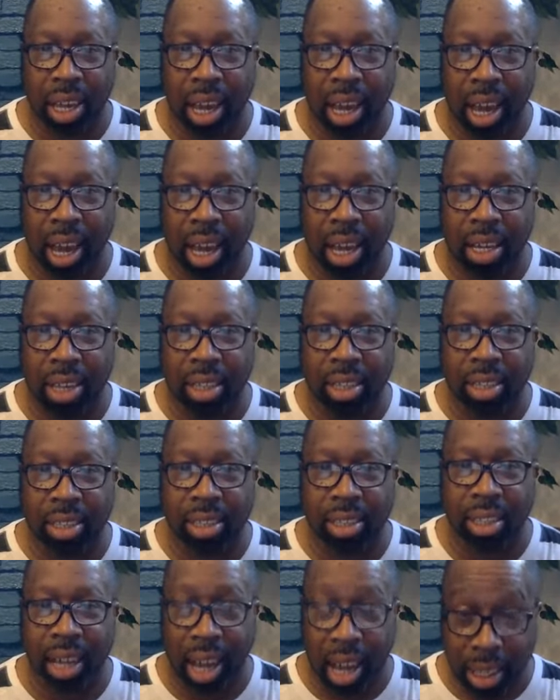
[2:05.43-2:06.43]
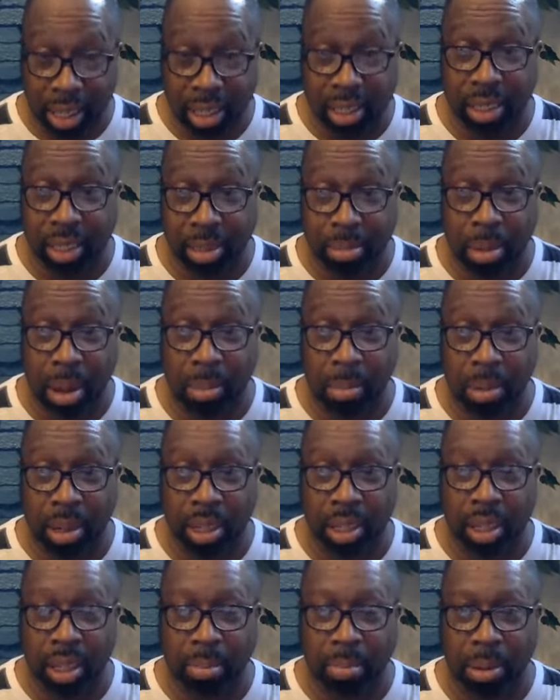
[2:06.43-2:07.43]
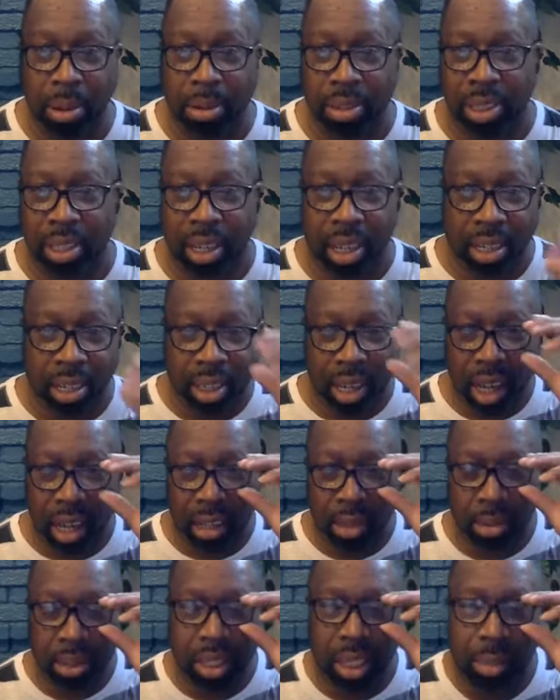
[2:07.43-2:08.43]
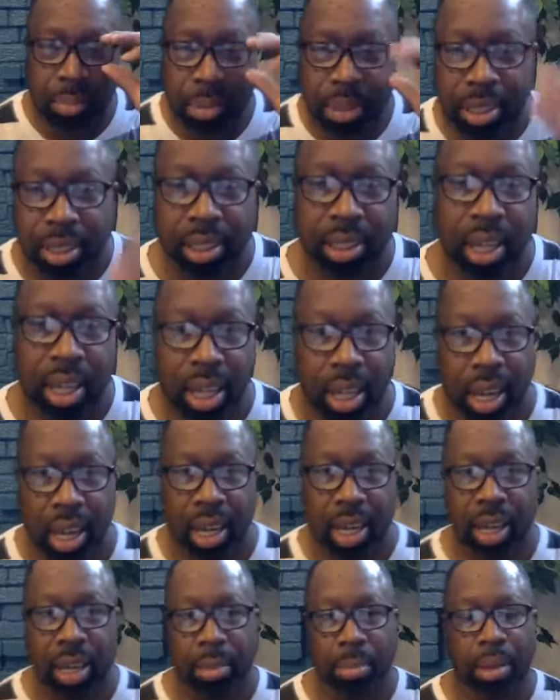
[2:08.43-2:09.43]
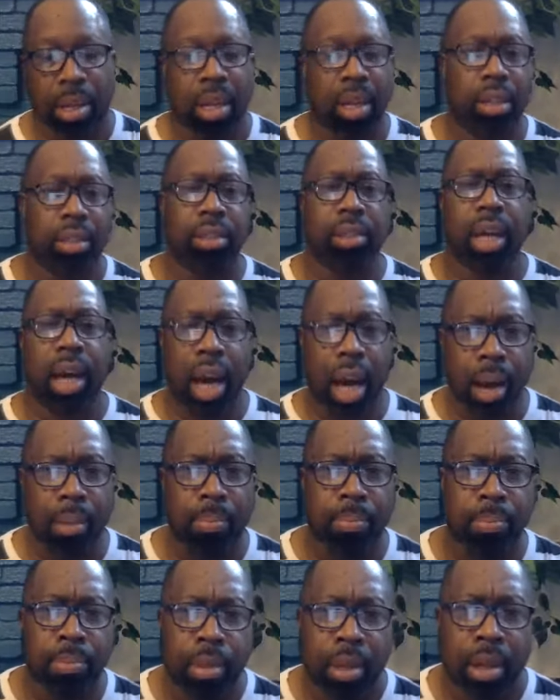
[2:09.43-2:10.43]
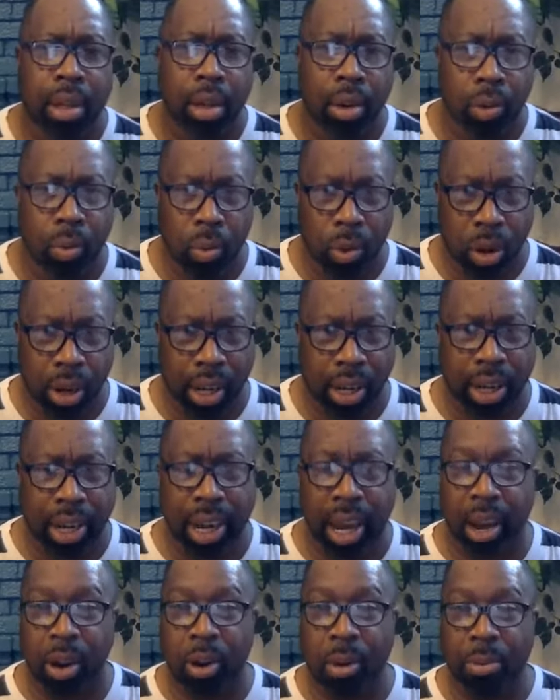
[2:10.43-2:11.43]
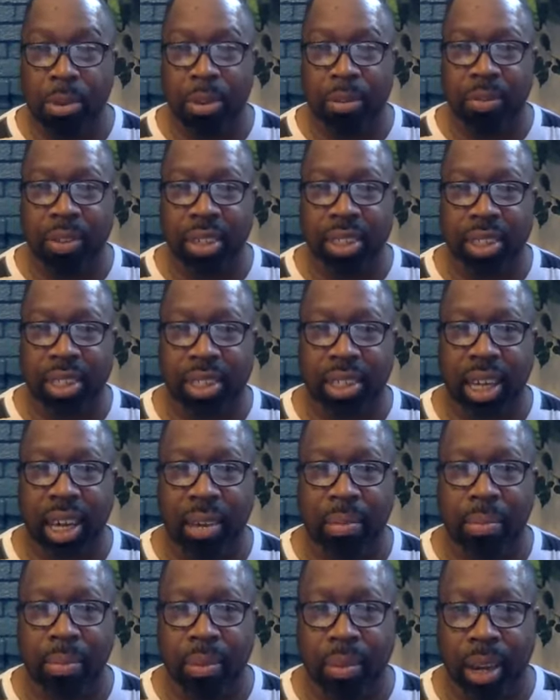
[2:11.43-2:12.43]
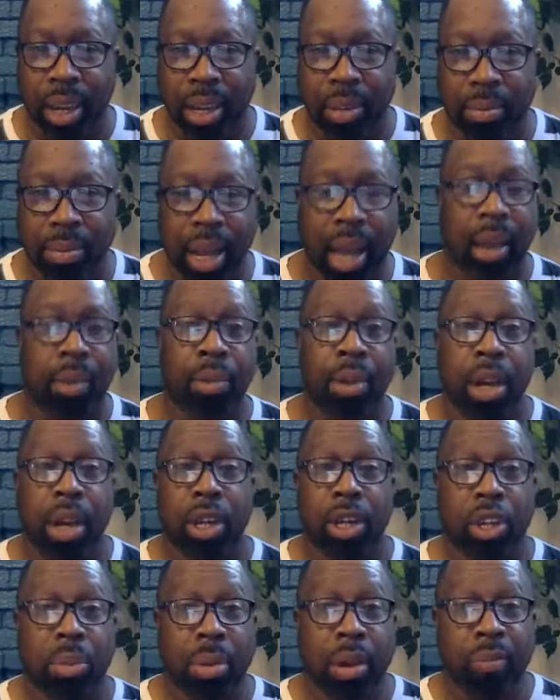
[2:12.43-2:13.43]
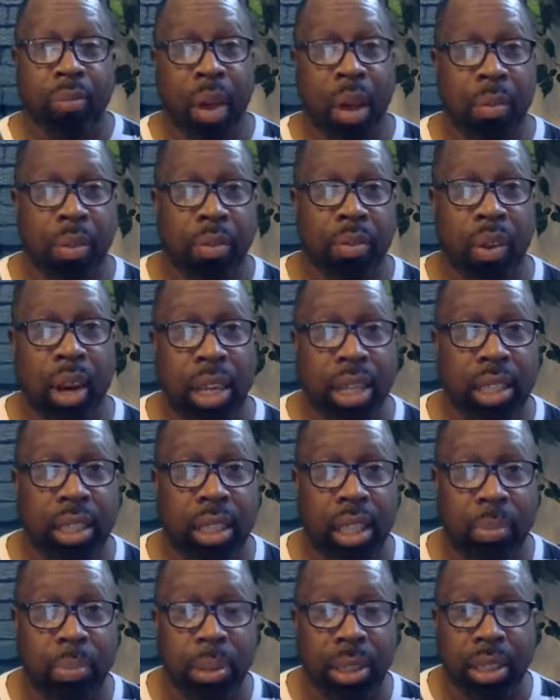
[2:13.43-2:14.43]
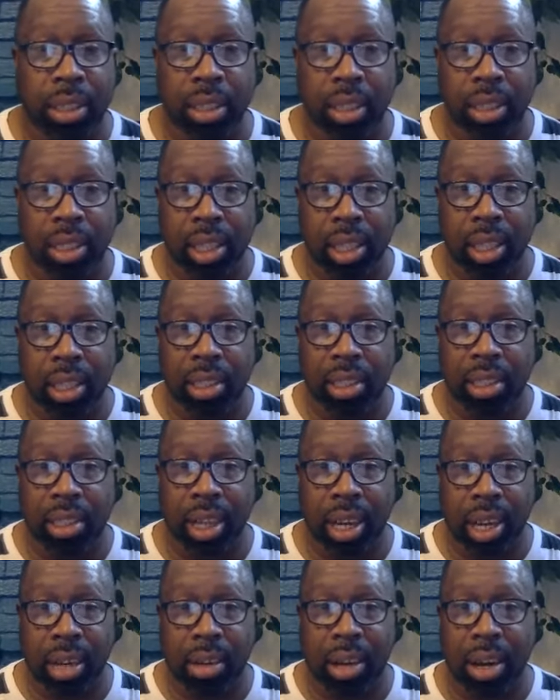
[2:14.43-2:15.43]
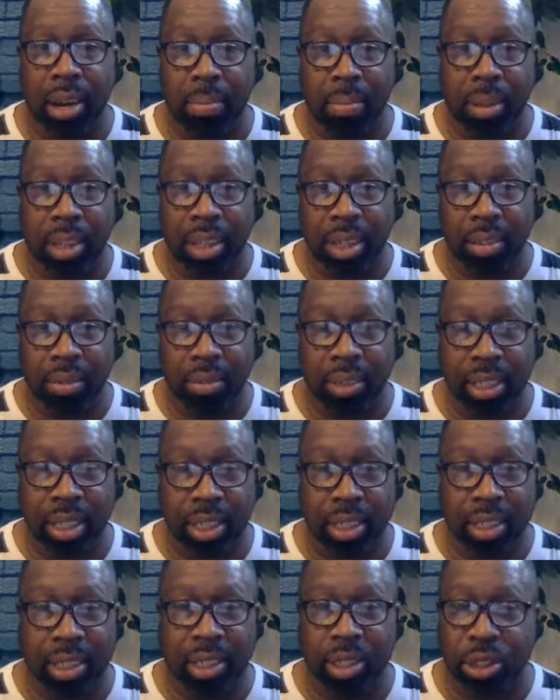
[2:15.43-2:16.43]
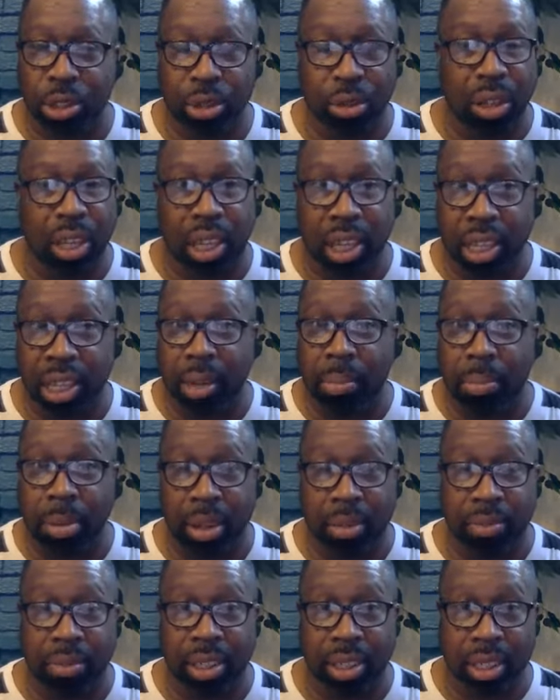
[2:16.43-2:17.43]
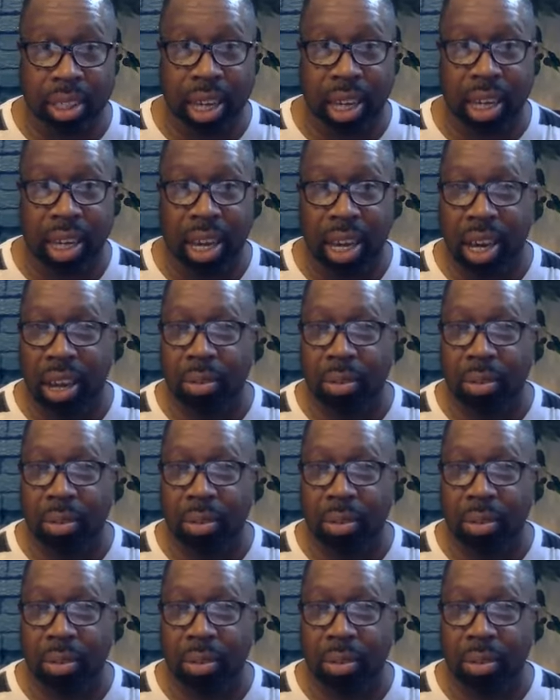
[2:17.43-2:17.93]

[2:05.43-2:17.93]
As this is my month of birth, and I, I know champions are here because I'm one, and I hope you feel the same way. Now, do me a favor before I jump into this uh, uplift. This is truly an uplift today.